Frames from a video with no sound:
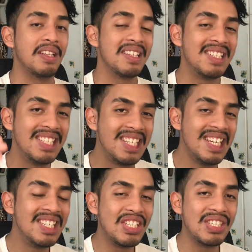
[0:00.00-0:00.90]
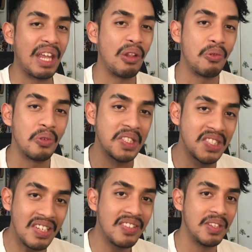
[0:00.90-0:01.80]
She just cannot
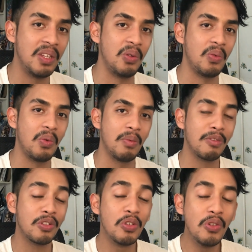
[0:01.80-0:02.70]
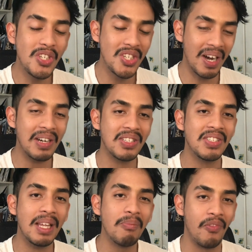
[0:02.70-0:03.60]
resist you because you share the
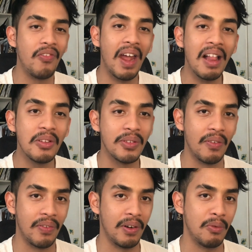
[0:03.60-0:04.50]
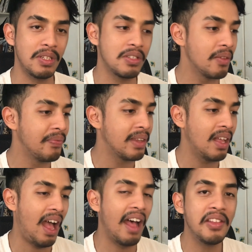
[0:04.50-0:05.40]
same values with her, which
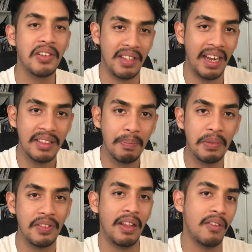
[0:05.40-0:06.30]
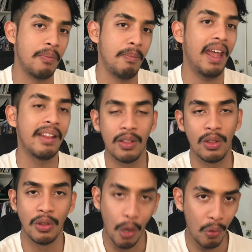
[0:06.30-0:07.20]
other 90% of men
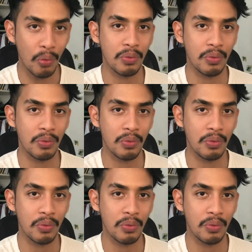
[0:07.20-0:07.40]
don't.